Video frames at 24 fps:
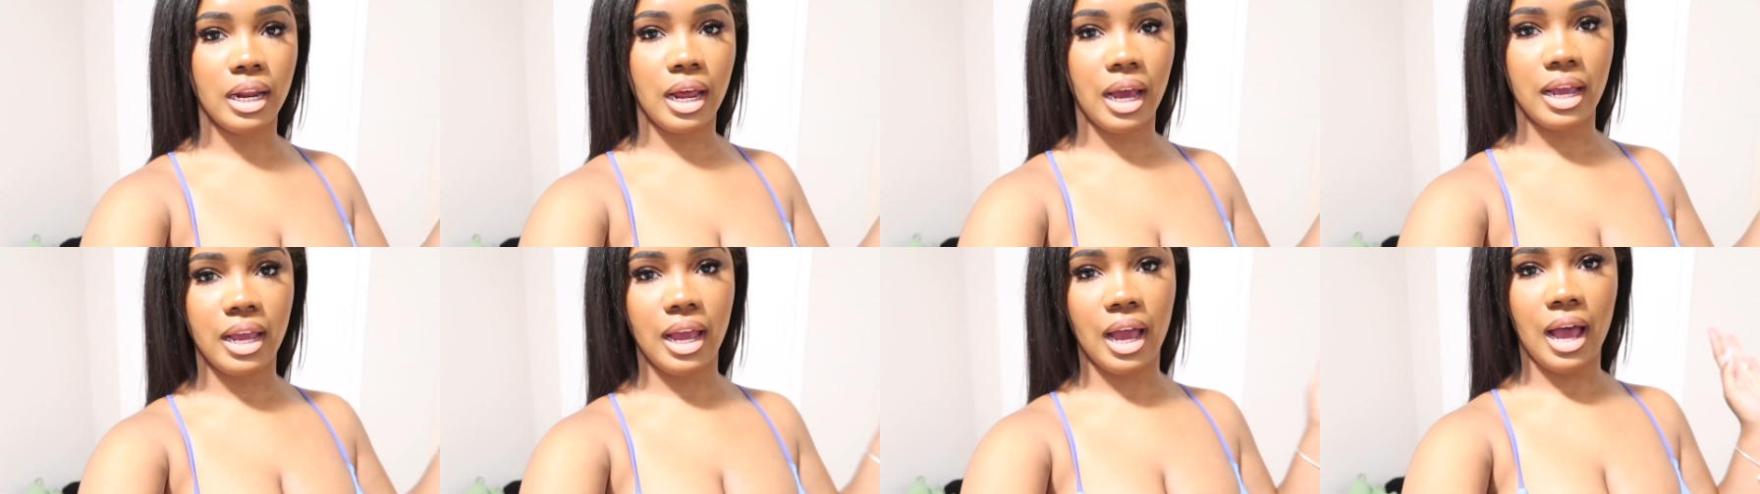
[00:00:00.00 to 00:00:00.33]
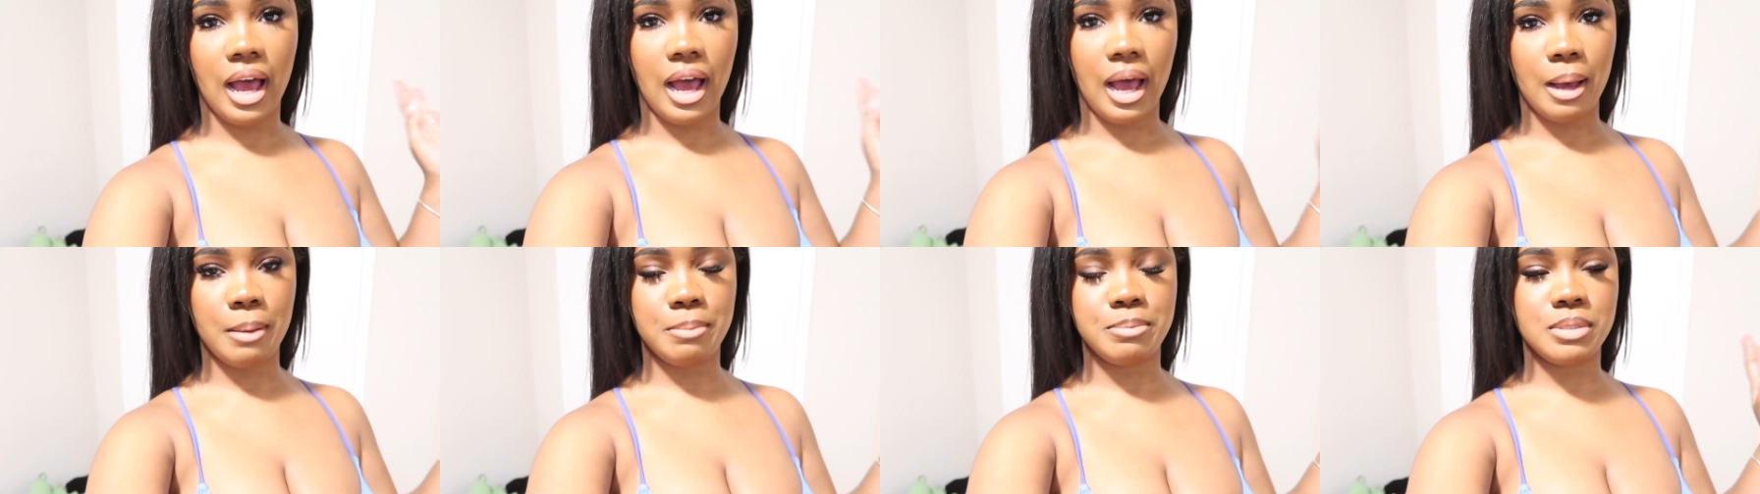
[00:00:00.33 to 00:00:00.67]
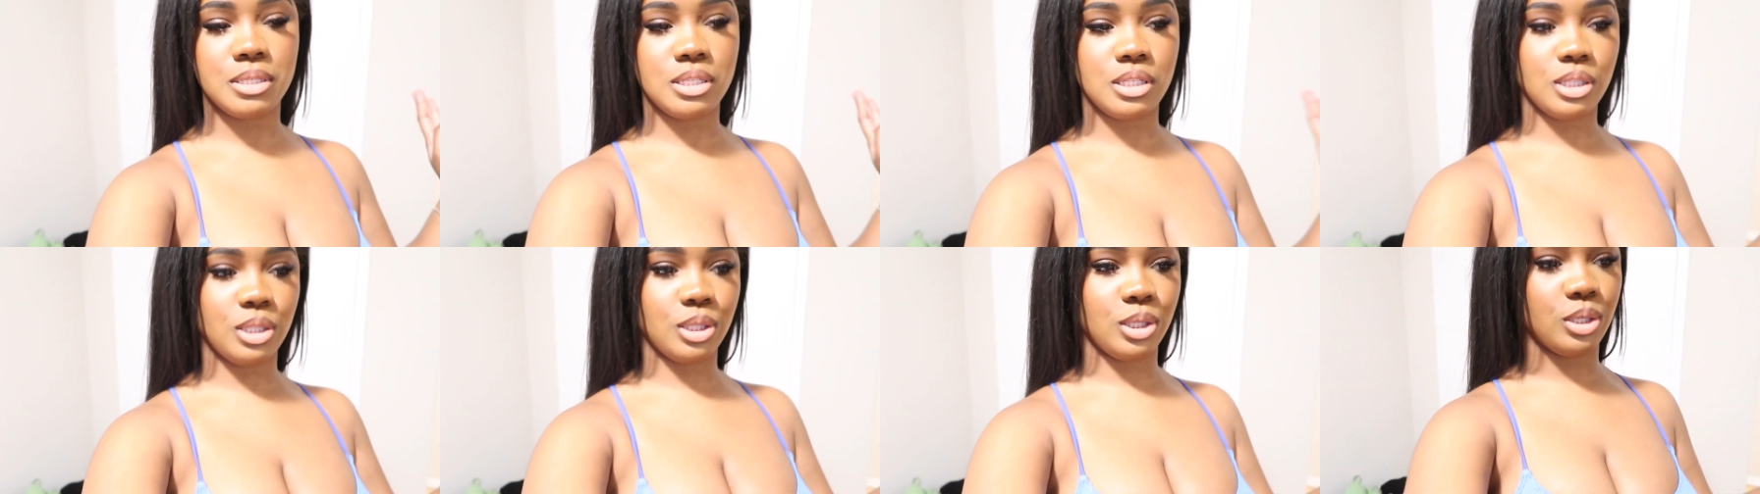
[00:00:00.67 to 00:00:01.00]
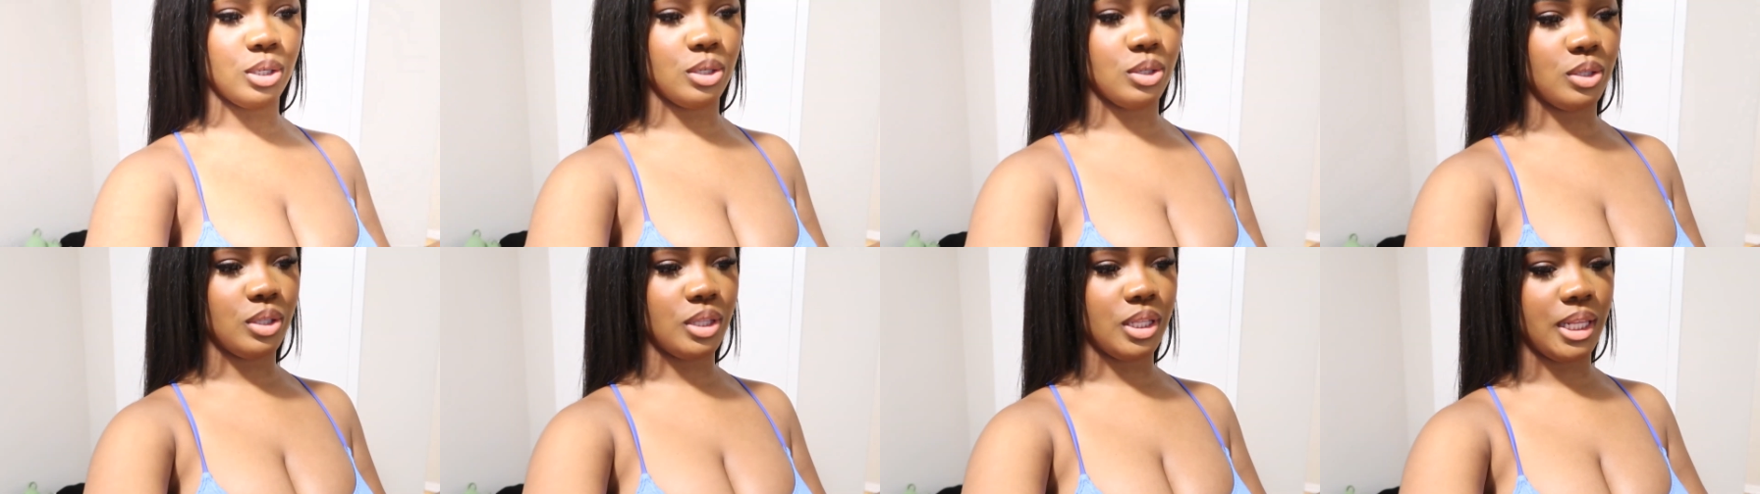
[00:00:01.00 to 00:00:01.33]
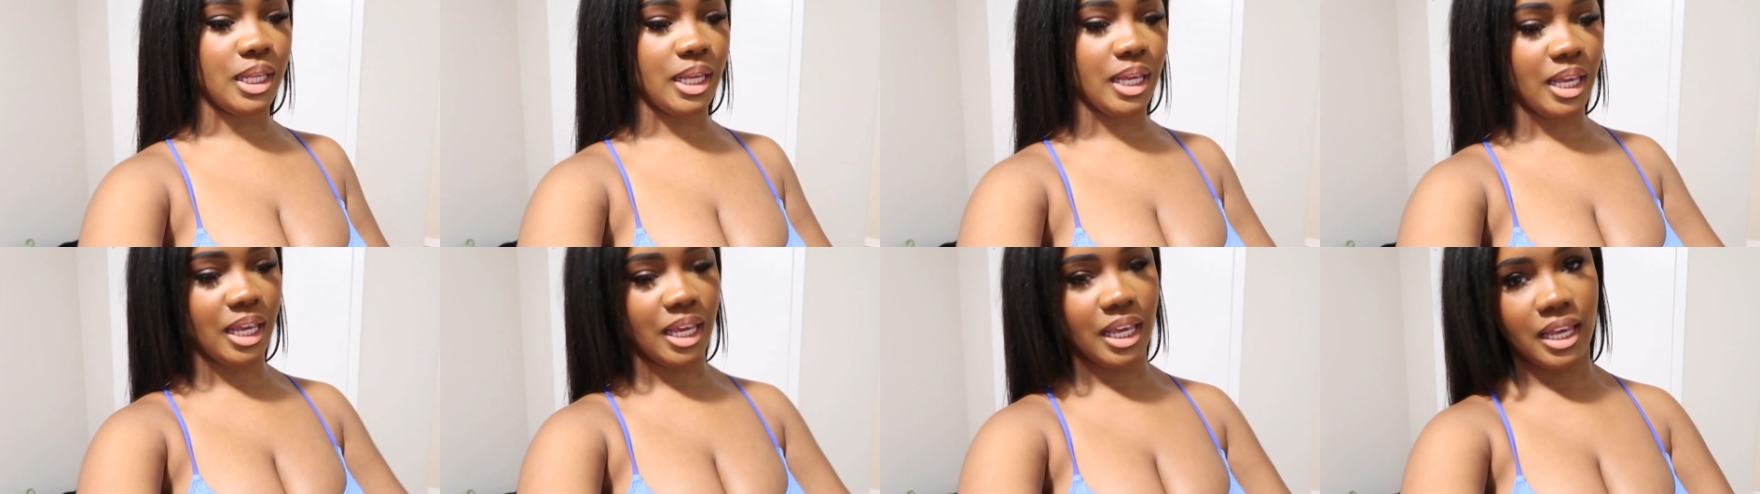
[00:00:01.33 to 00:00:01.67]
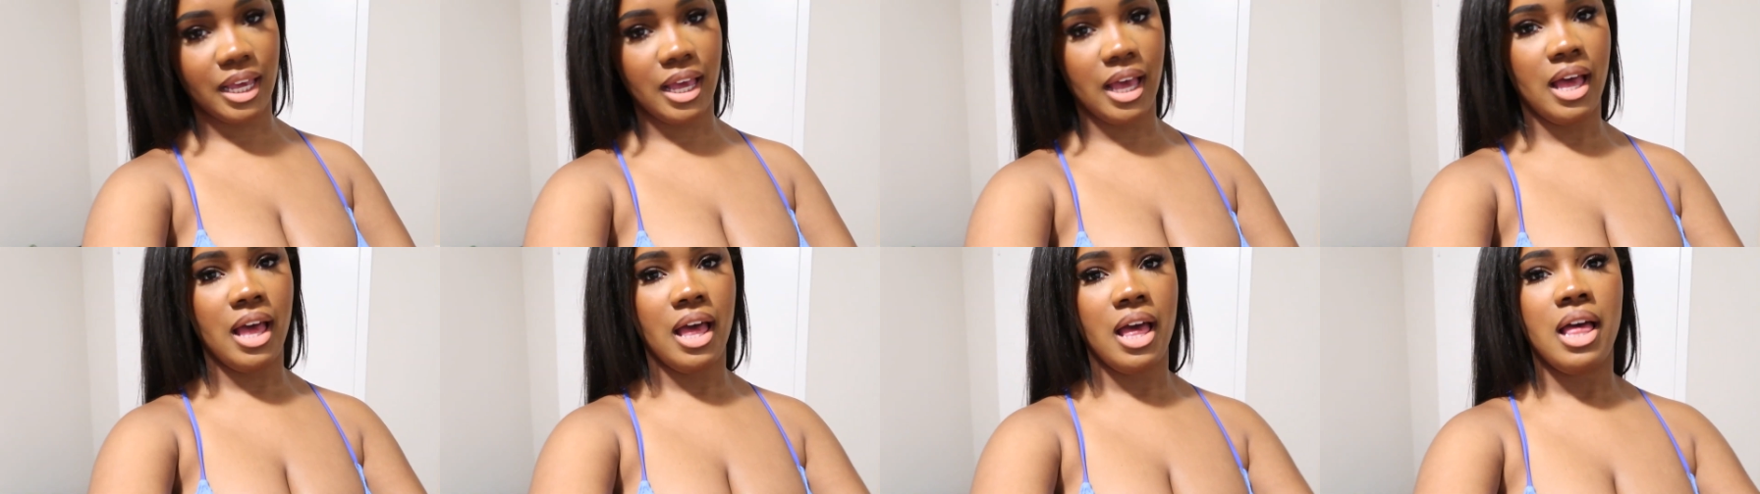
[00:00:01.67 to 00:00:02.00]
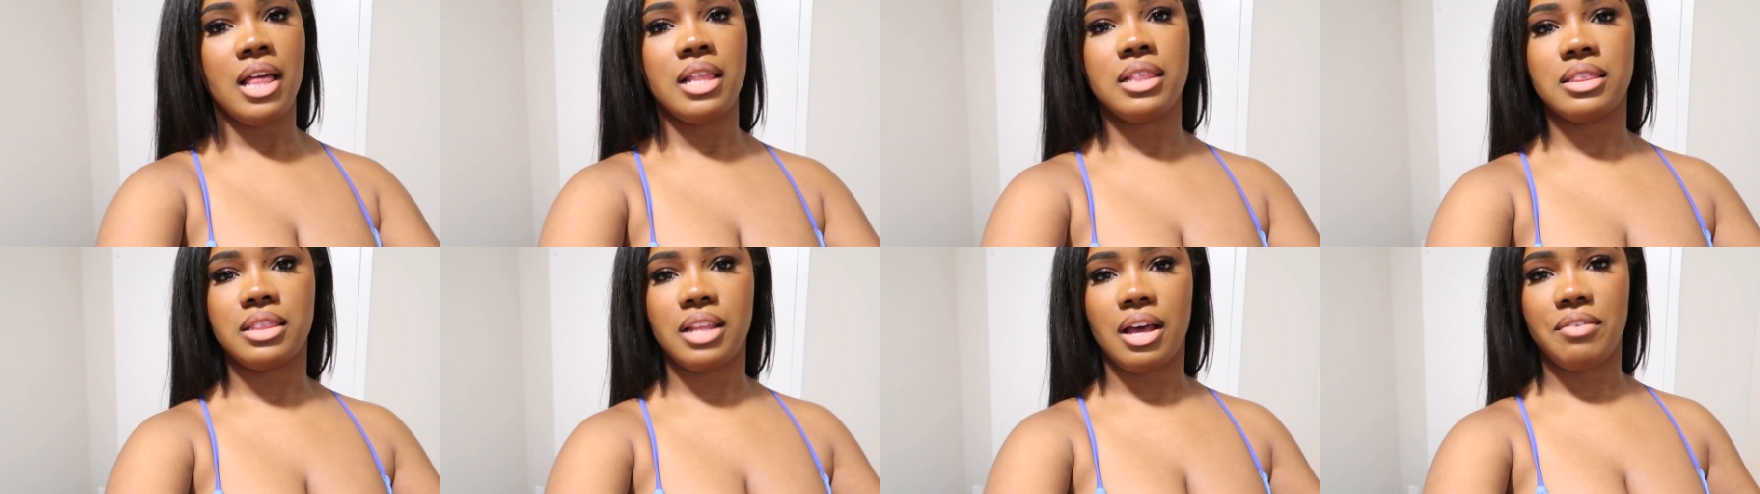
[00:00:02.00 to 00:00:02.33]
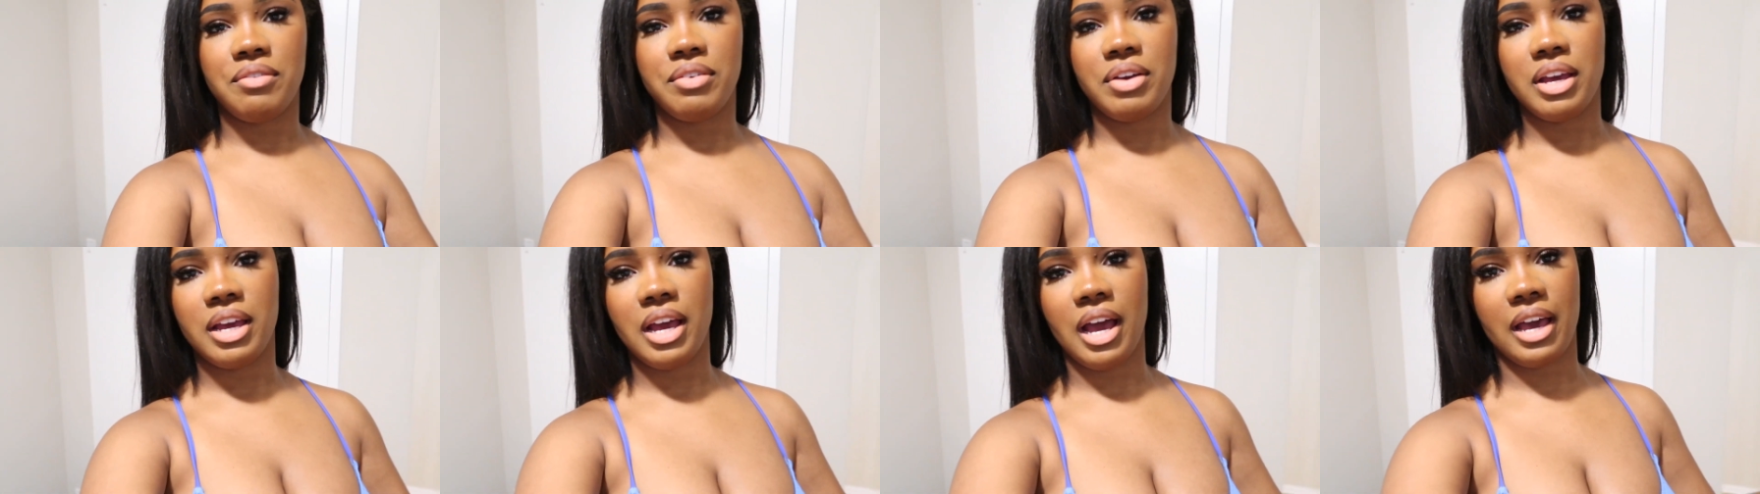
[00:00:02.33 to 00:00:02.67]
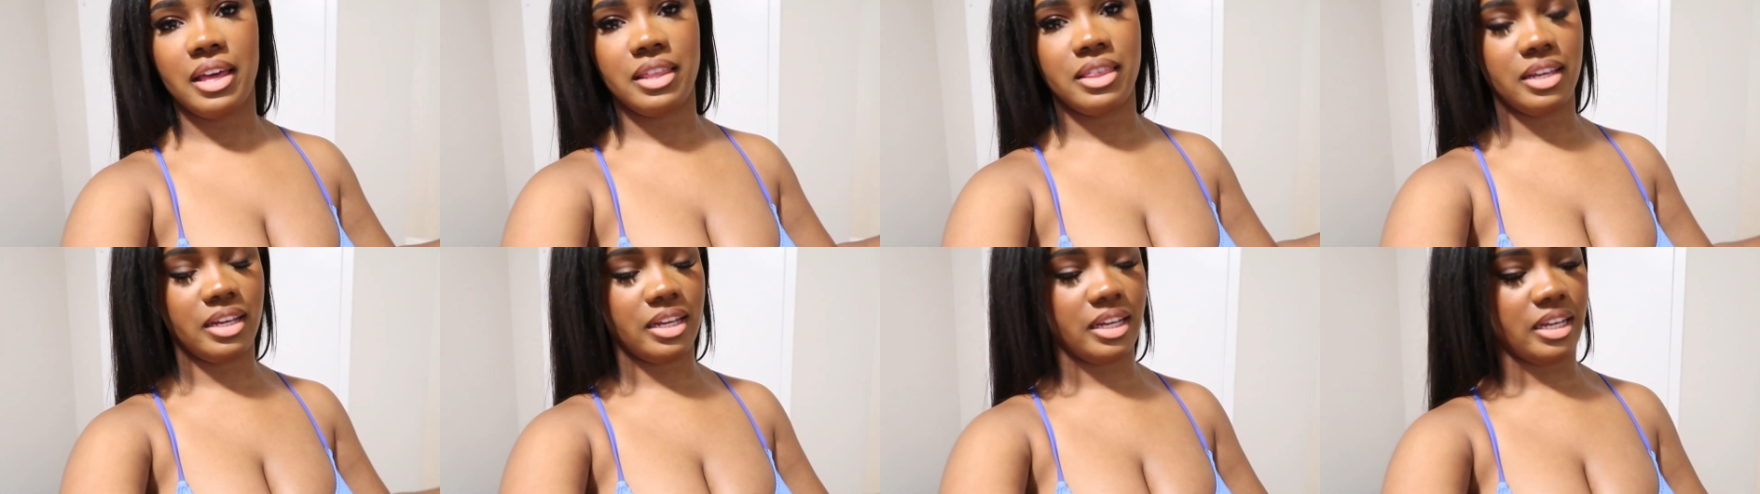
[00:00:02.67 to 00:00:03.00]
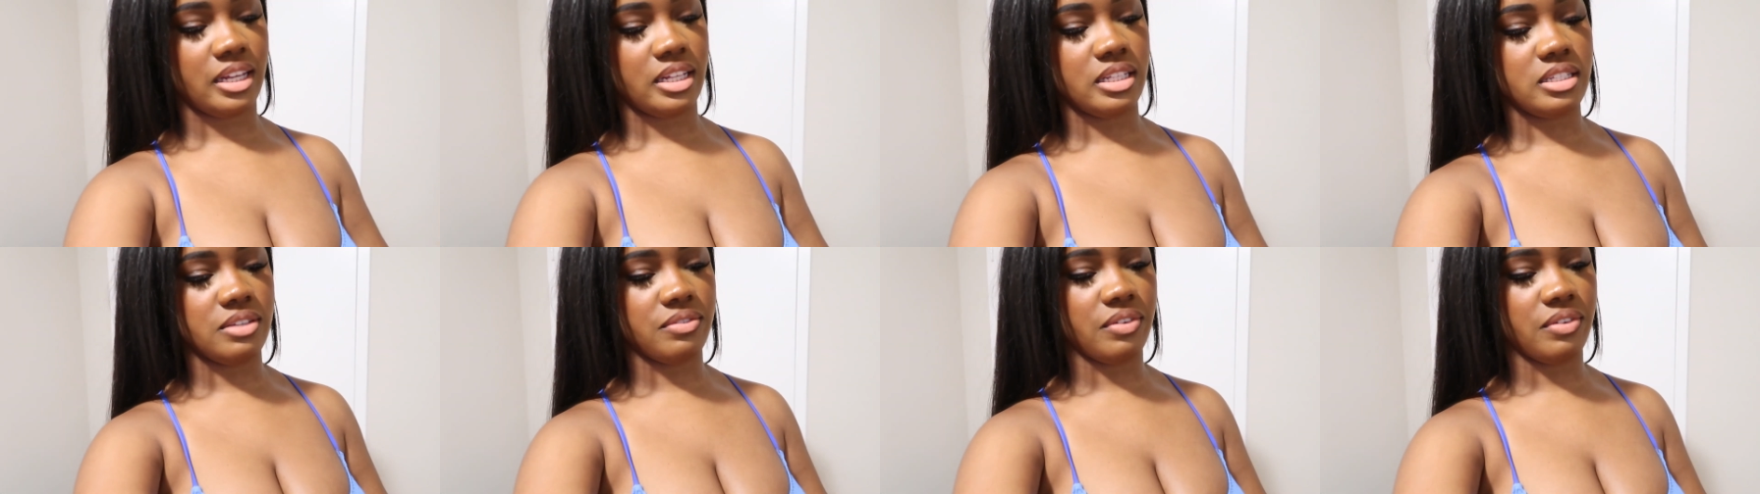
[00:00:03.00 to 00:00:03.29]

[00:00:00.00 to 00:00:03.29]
I absolutely love it. I think it's